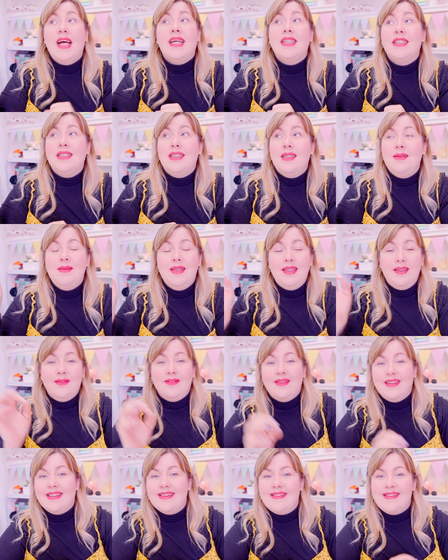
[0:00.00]
actually been
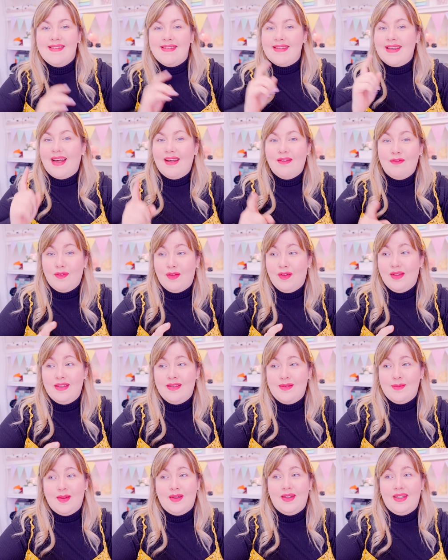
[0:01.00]
awake since half four
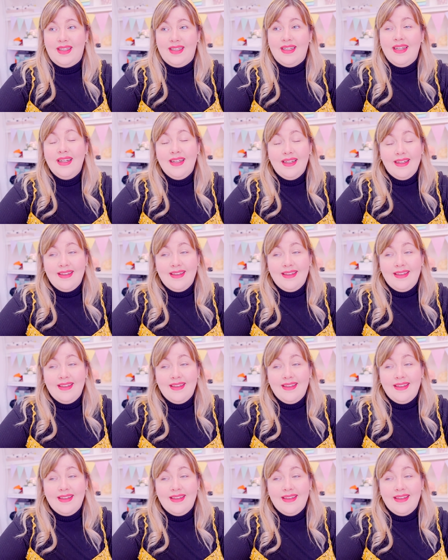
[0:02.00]
this morning